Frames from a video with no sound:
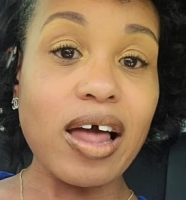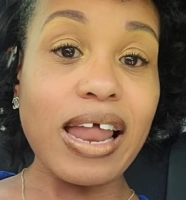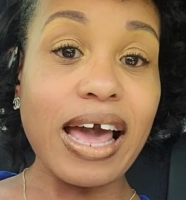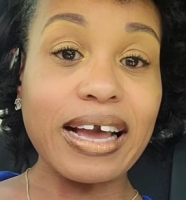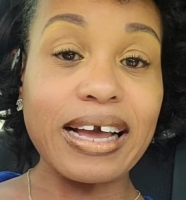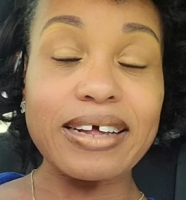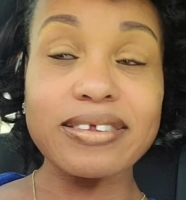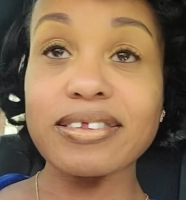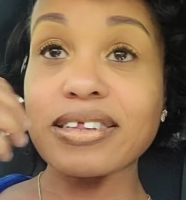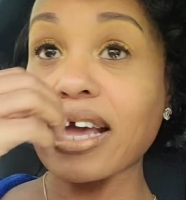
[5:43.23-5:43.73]

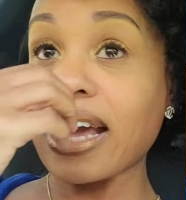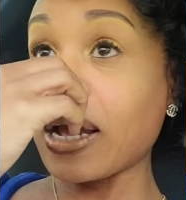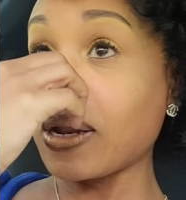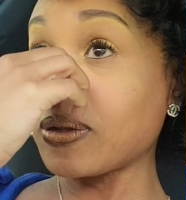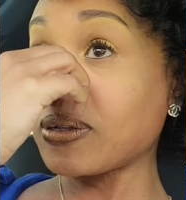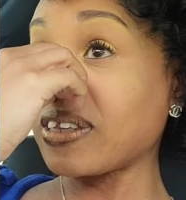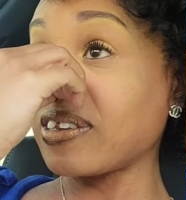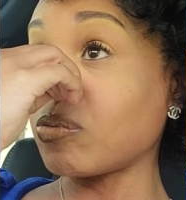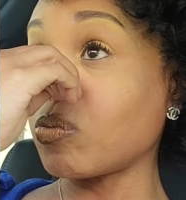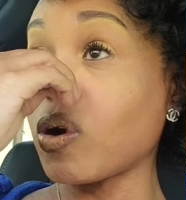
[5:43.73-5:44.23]
Like I said,
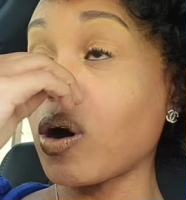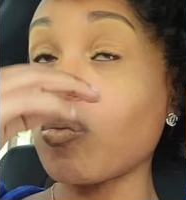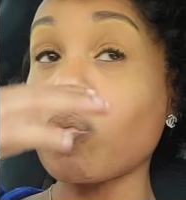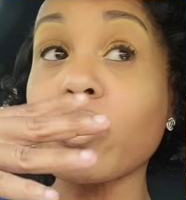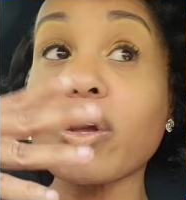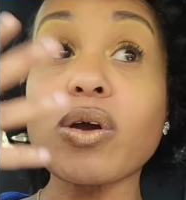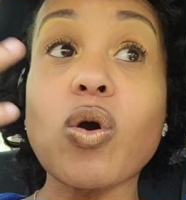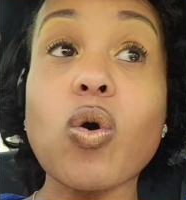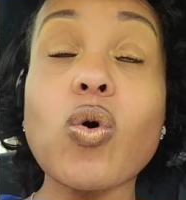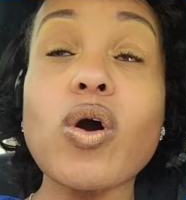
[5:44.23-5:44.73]
it's what
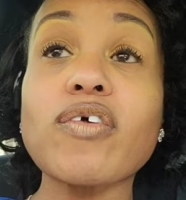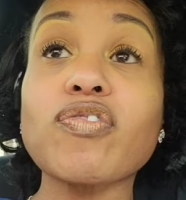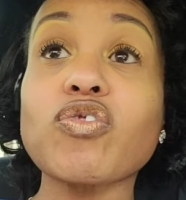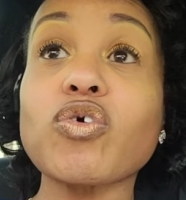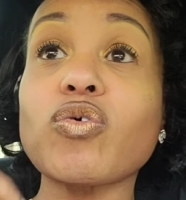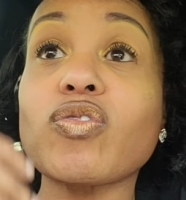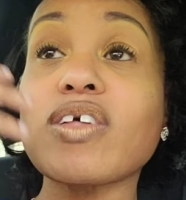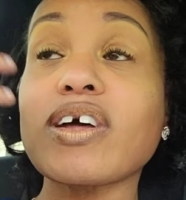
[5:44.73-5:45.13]
we're going through,